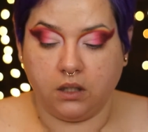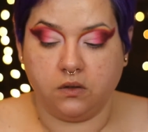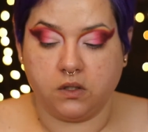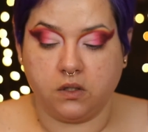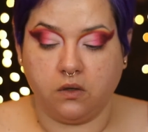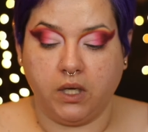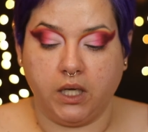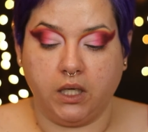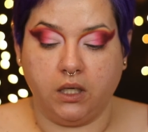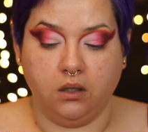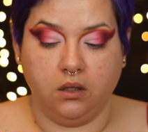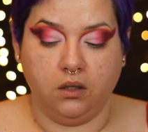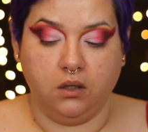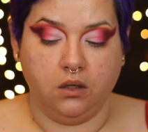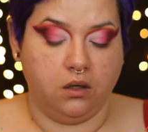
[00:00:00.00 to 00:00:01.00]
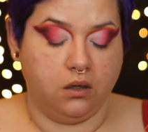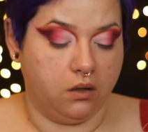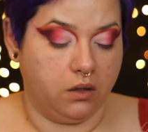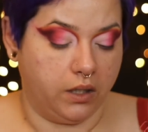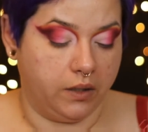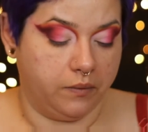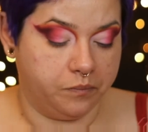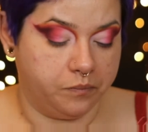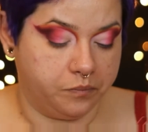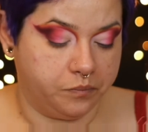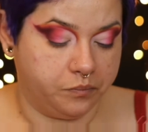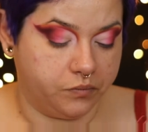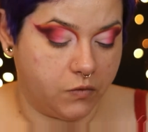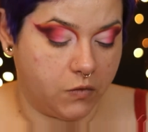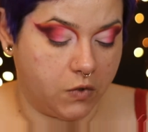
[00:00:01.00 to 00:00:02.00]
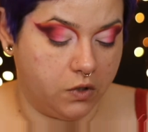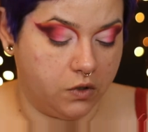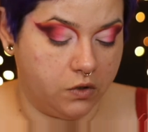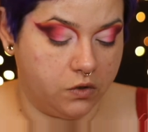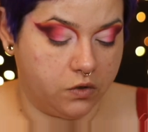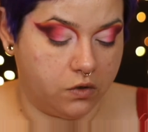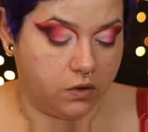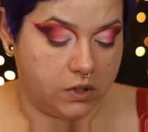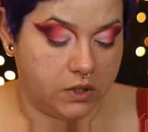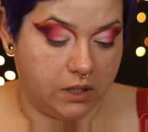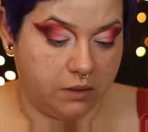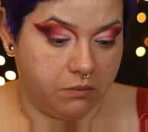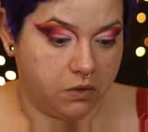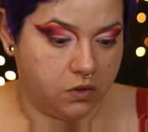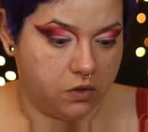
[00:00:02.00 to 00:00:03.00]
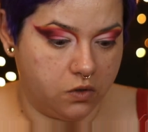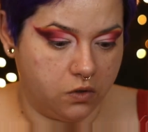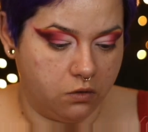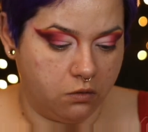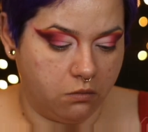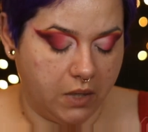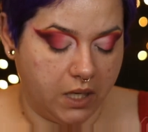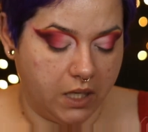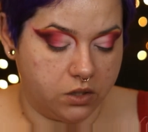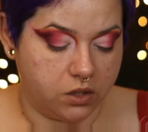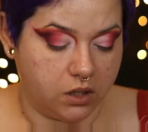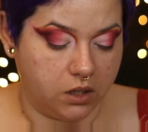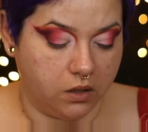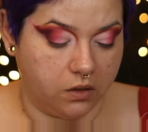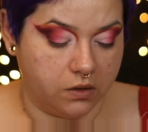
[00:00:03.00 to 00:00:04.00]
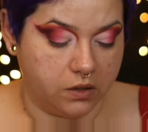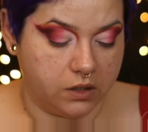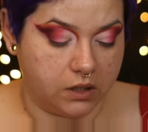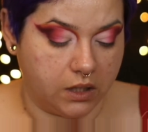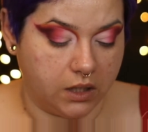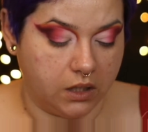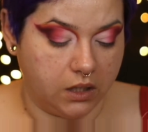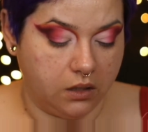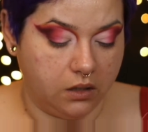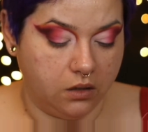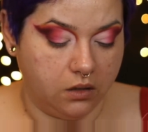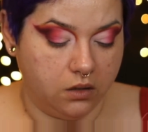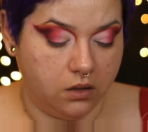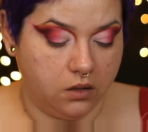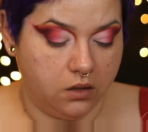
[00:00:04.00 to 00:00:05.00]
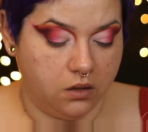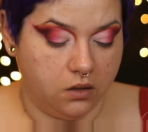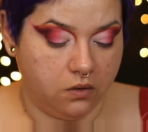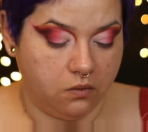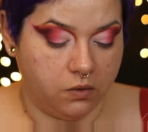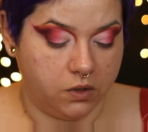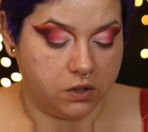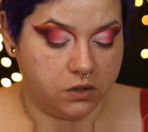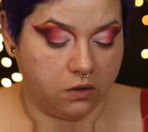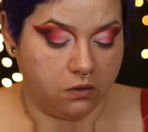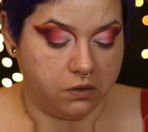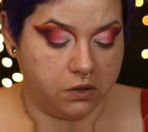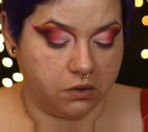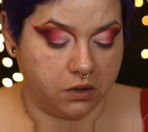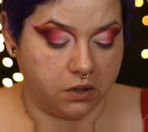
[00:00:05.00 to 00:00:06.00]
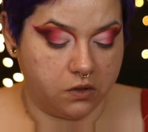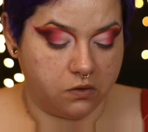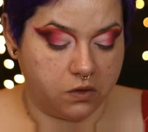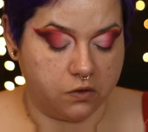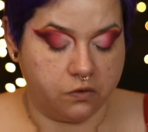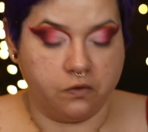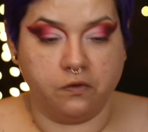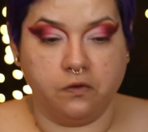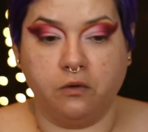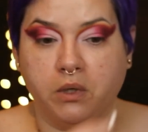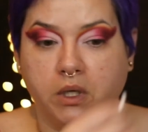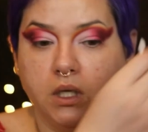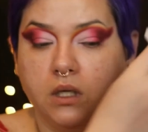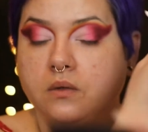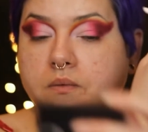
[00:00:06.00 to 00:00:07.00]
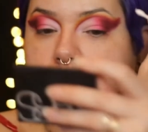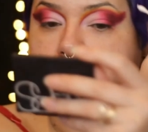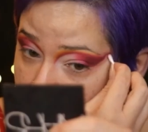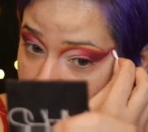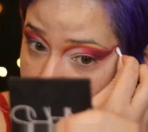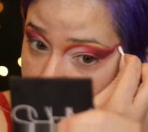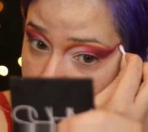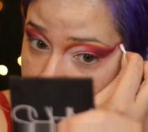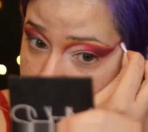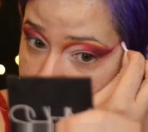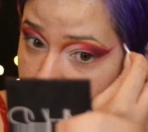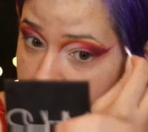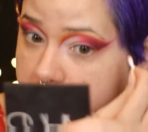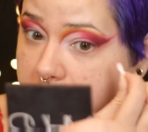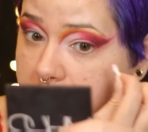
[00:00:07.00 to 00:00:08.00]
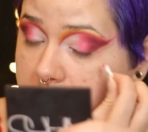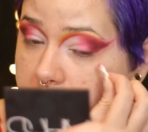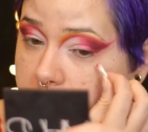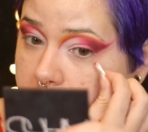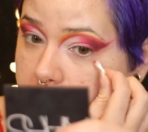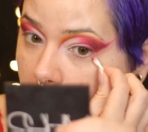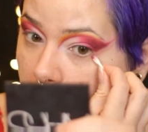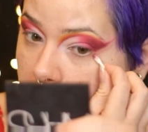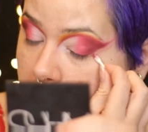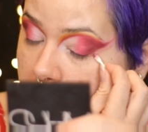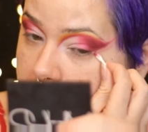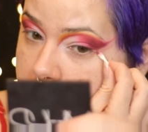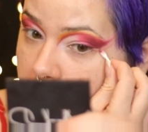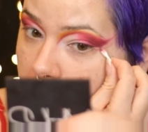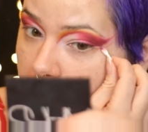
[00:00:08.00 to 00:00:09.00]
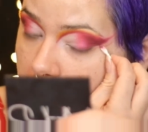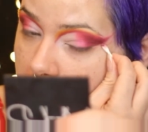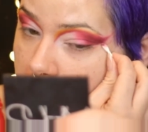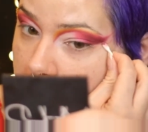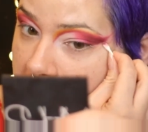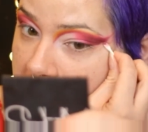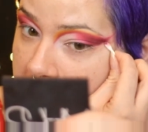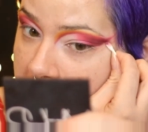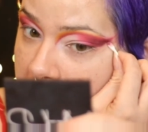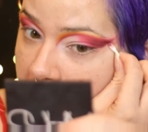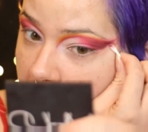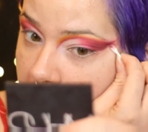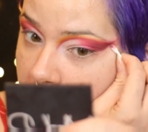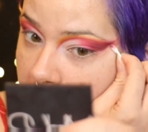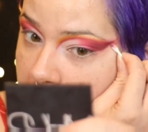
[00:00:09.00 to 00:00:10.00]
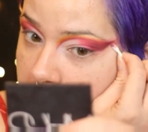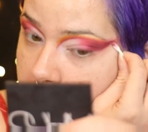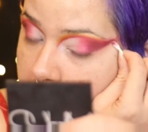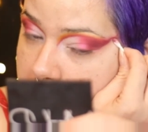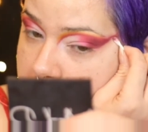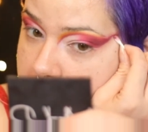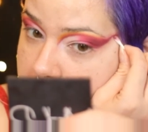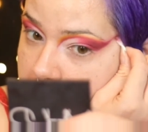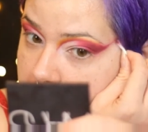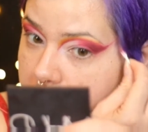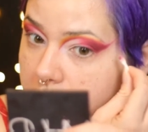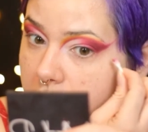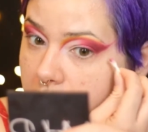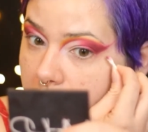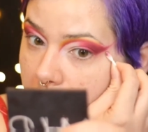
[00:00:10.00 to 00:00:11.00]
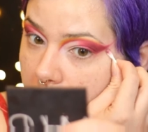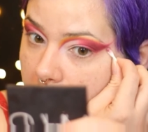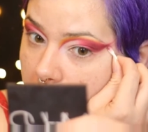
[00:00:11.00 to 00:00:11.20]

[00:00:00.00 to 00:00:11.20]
That looks okay. All right, gonna attempt to match the other side, which is always really stressful for me. I'm not really focusing so much on the bottom portion.